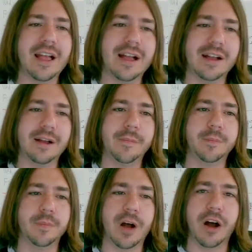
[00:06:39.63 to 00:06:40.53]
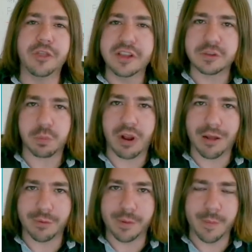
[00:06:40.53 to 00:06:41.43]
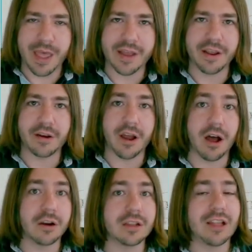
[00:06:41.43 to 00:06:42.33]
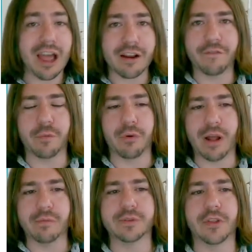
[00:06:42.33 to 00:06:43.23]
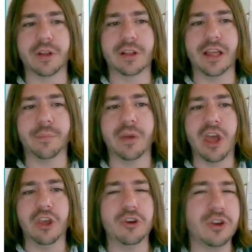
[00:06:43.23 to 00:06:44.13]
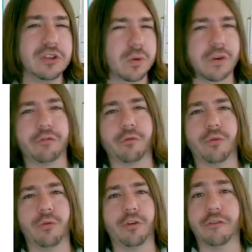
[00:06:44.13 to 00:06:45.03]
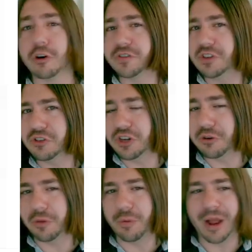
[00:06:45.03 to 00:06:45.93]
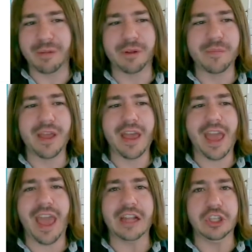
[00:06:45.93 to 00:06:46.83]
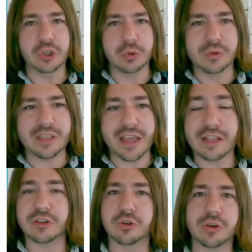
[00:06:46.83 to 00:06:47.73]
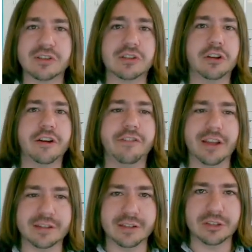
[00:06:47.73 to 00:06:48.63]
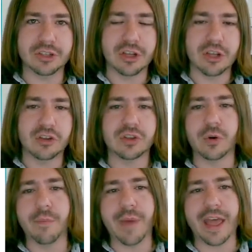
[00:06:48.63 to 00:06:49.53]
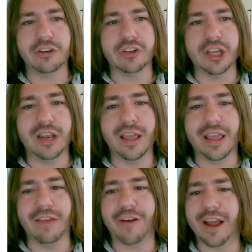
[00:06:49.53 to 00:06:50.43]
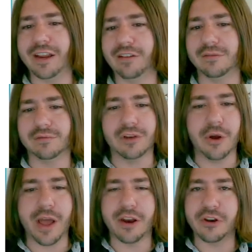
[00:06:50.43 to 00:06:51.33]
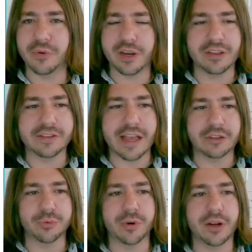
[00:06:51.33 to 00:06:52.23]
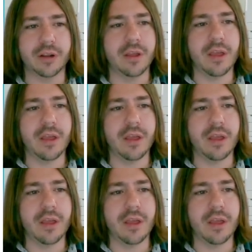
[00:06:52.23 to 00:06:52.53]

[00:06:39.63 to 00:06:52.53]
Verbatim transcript: Um, on this problem and on, on a lot of the problems on the C L E P, you can sort of reverse engineer the problem and use the answer choices to your advantage. So imagine if I didn't know how to do any of this algebra,